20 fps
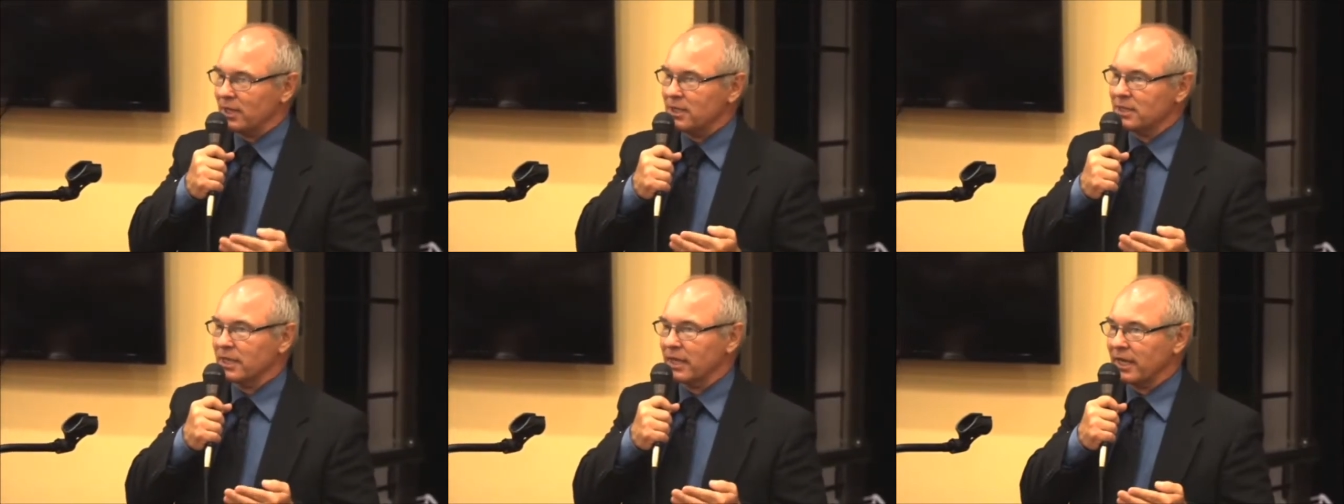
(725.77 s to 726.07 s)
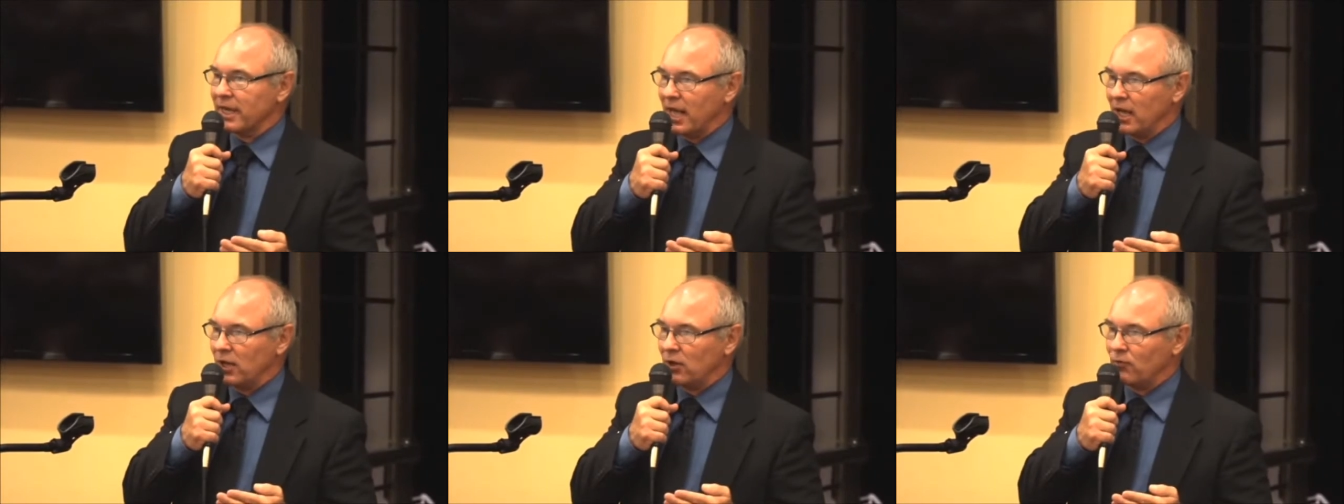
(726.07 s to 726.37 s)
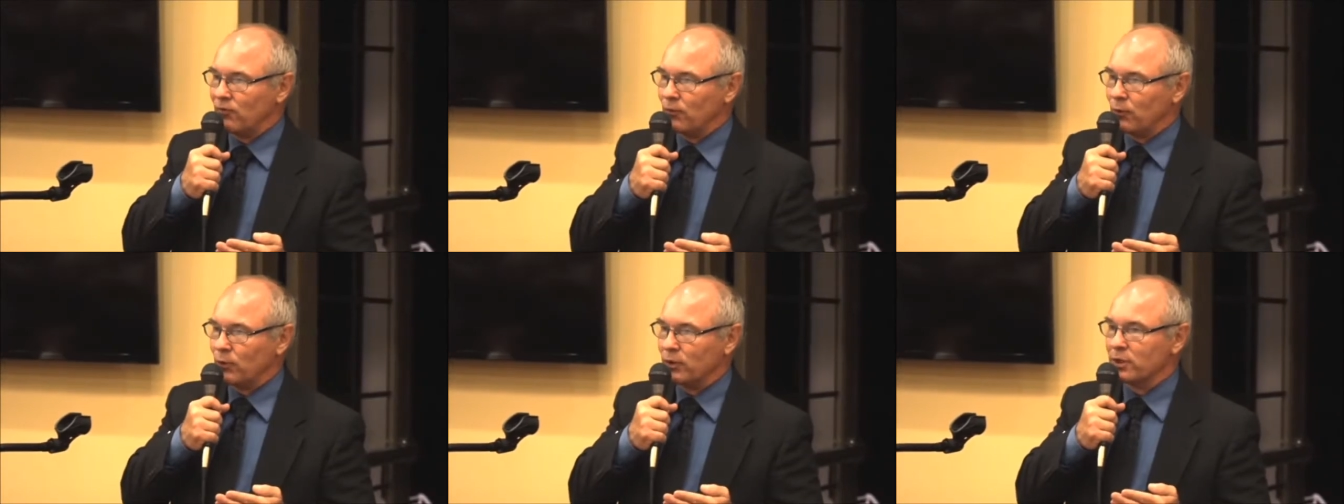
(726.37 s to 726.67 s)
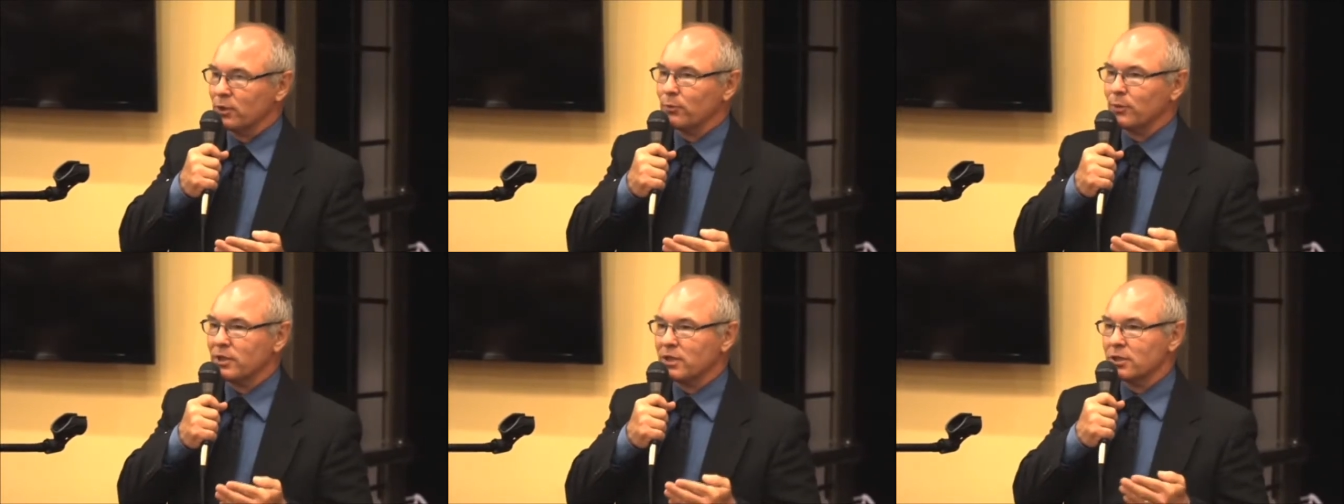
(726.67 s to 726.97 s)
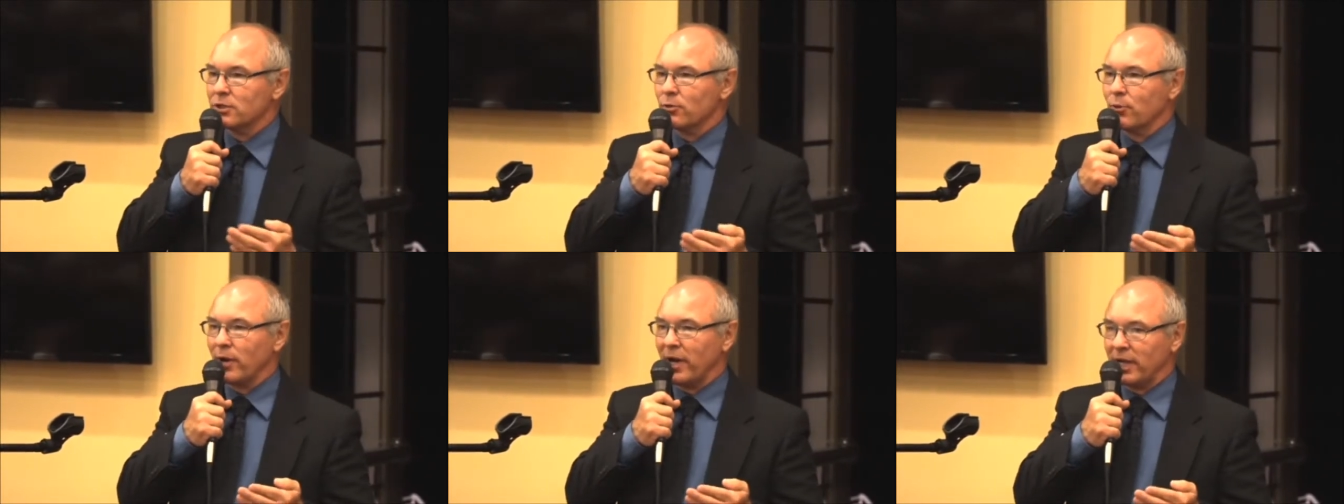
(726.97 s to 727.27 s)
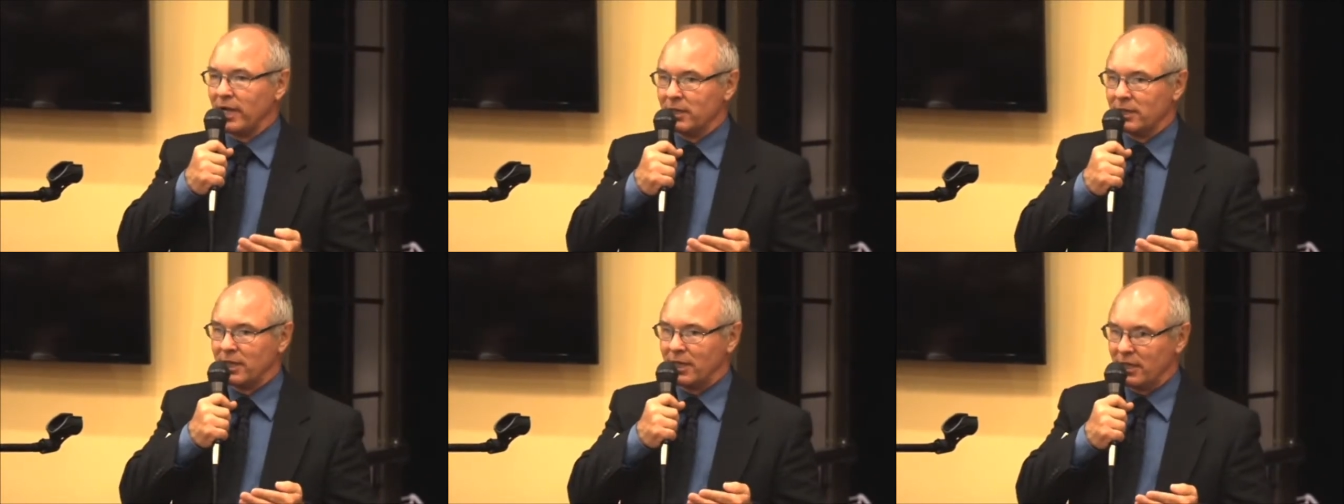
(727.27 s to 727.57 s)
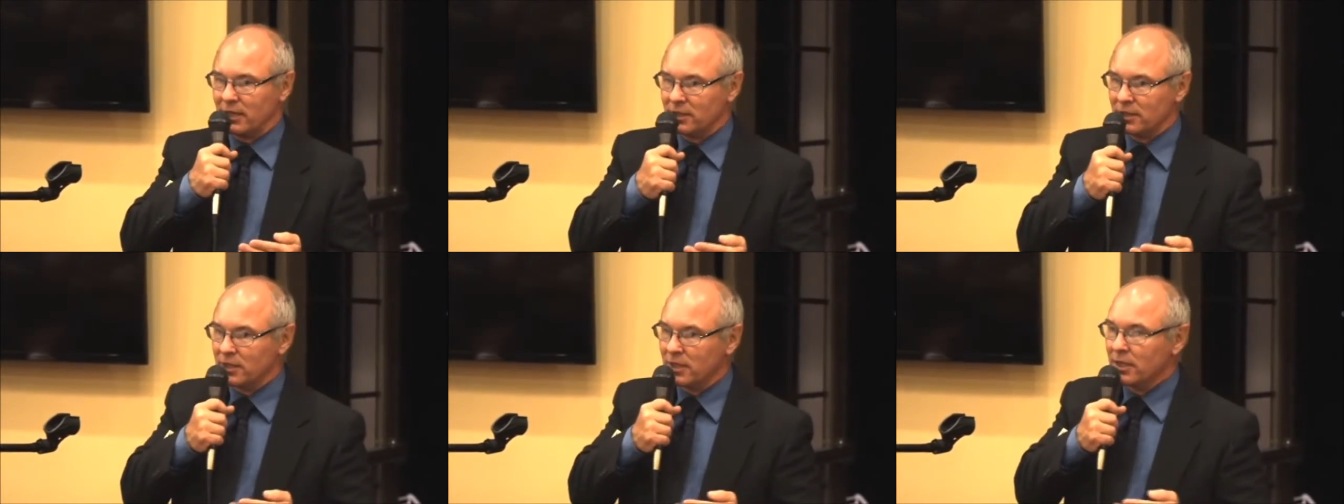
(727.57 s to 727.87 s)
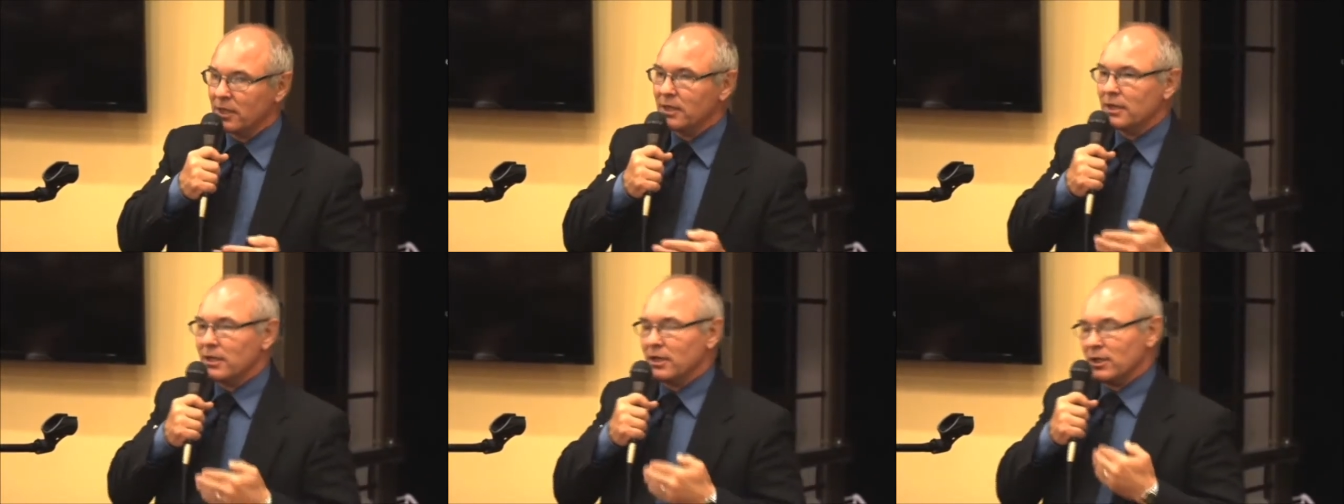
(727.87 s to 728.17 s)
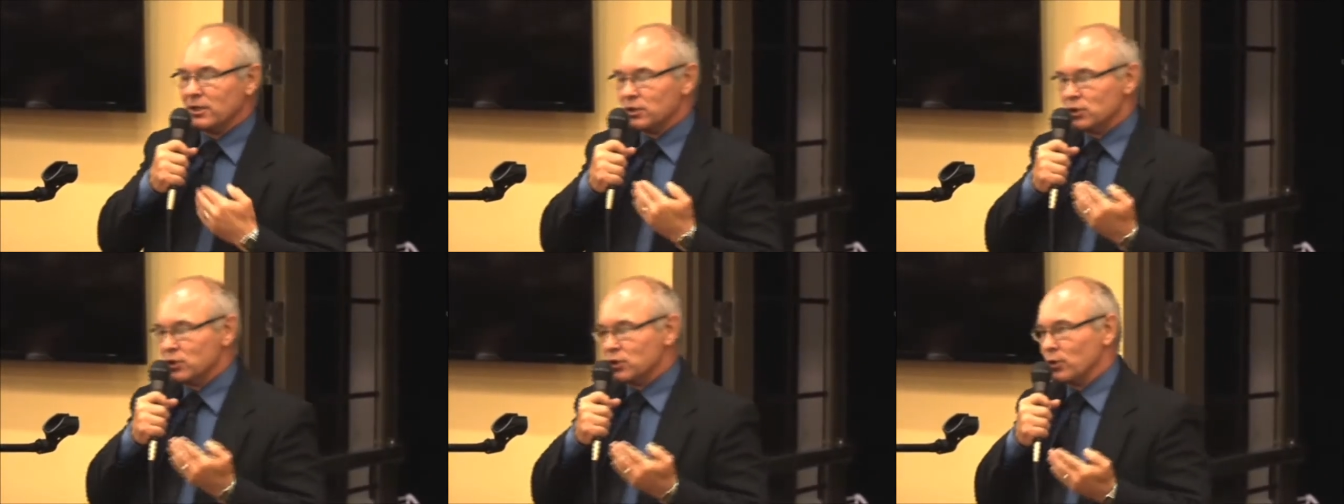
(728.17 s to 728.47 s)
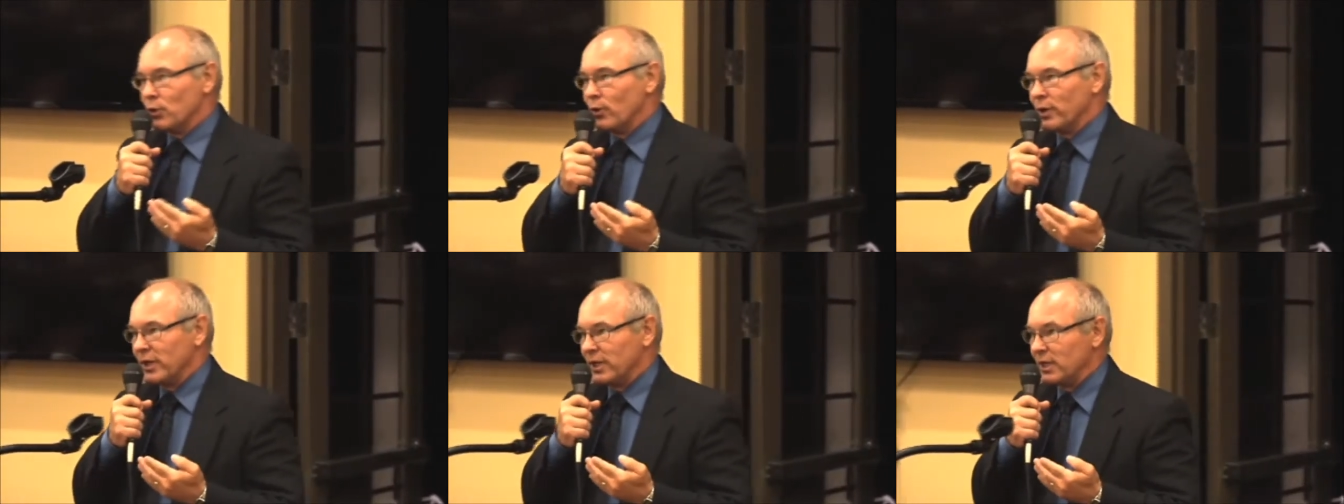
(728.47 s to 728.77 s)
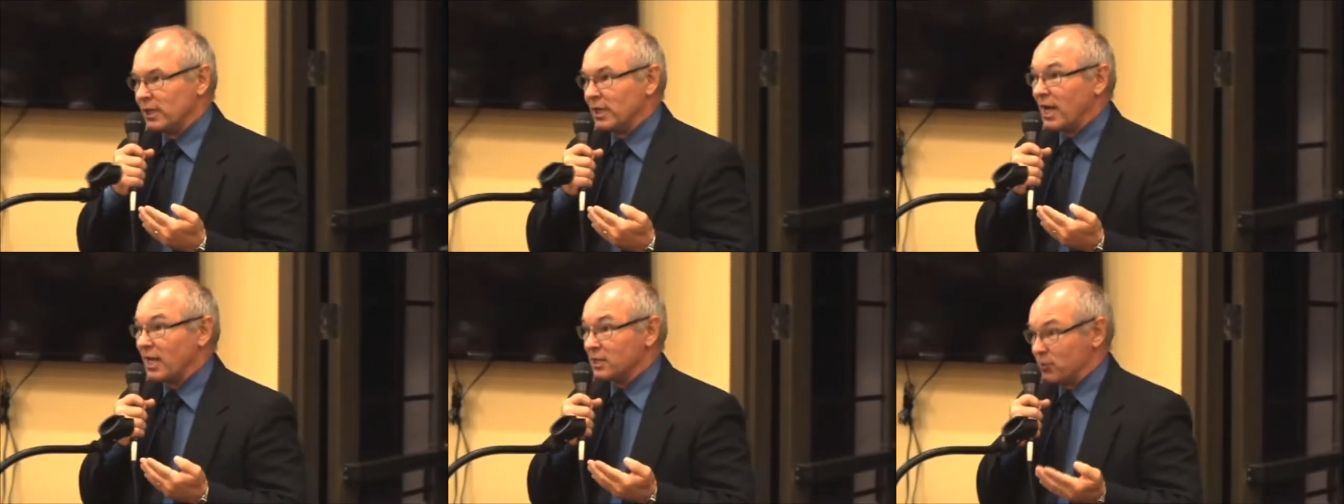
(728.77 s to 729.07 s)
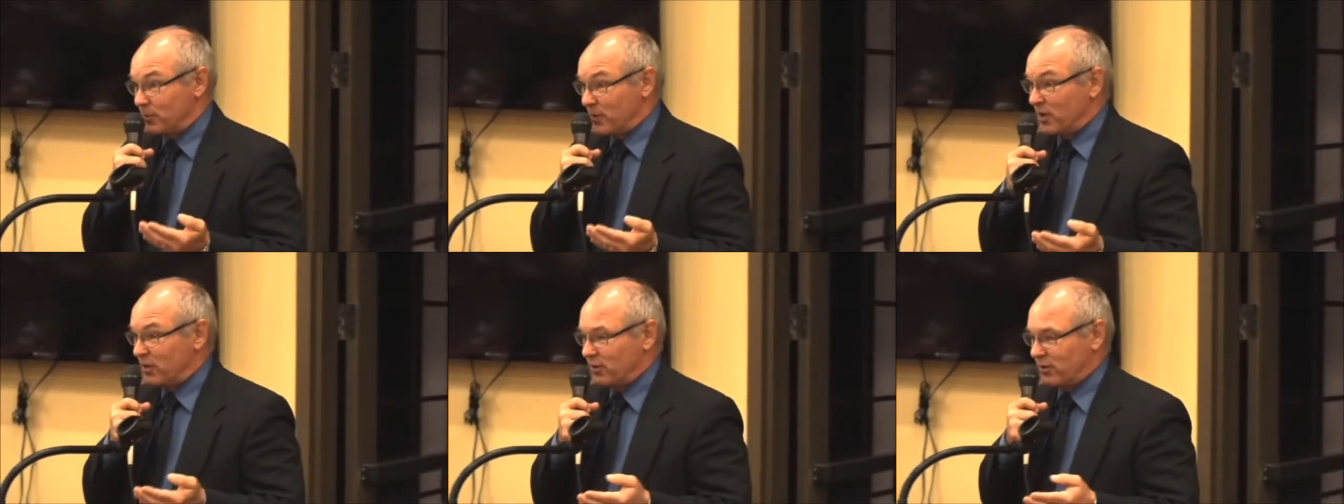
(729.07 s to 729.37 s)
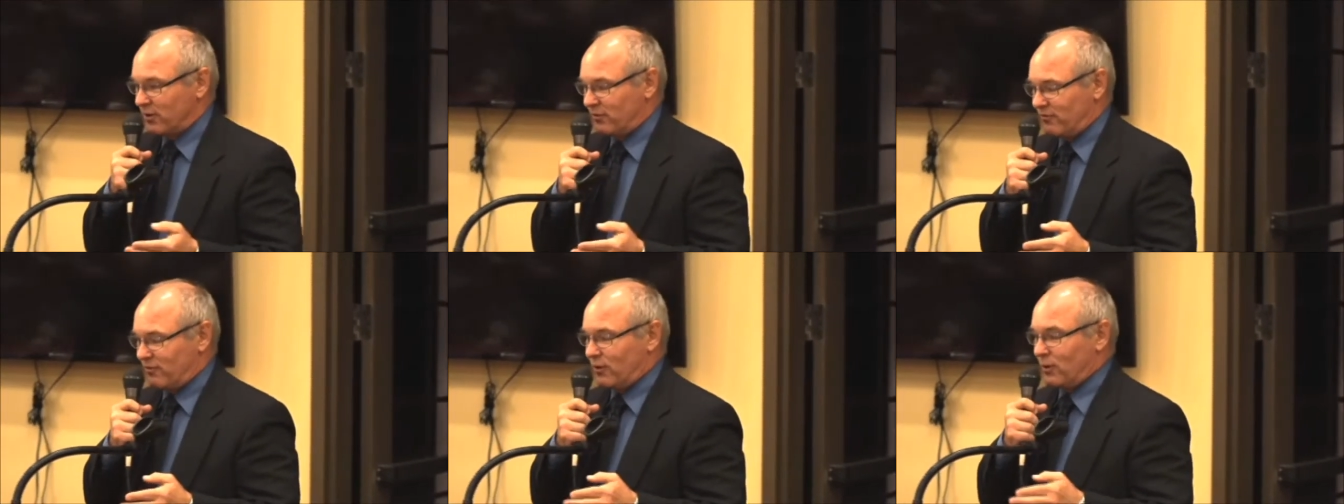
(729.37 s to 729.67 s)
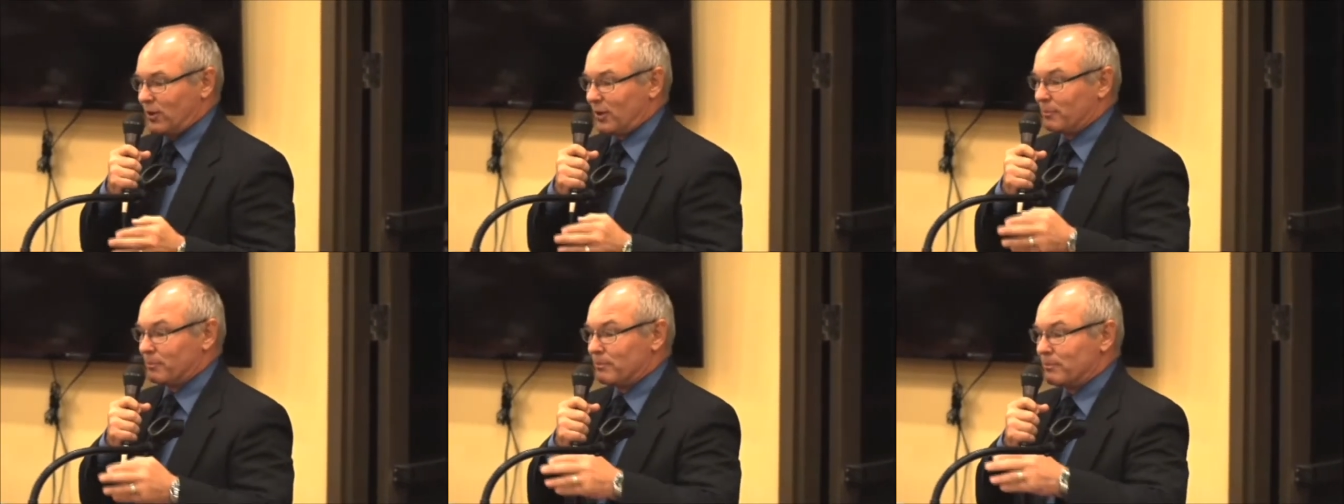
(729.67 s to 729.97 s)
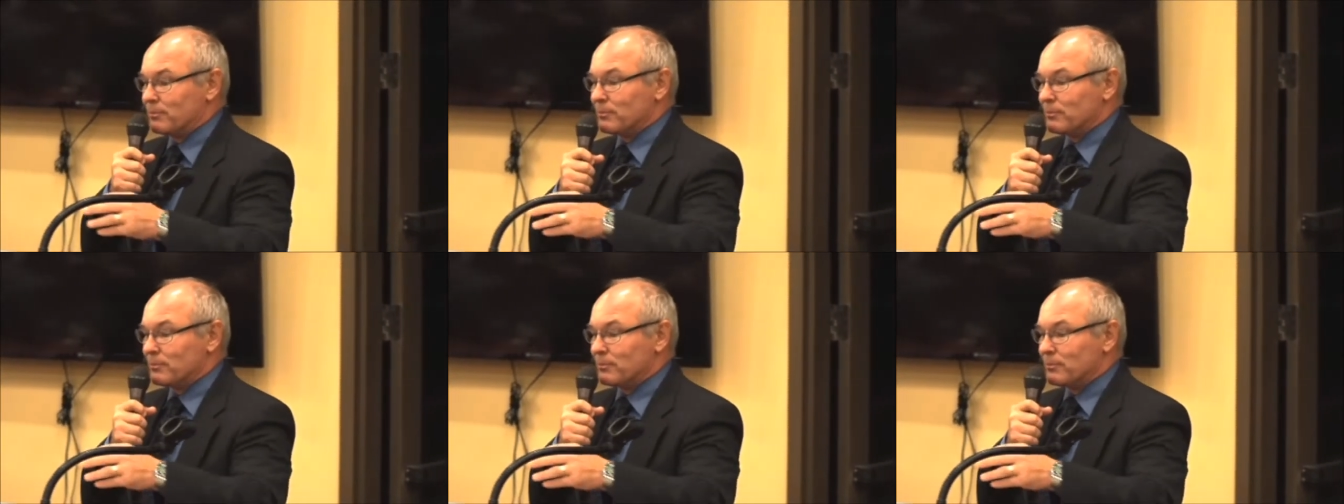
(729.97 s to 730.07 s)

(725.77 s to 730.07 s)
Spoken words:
He's in California with his grandkids enjoying Knott's Berry Farm.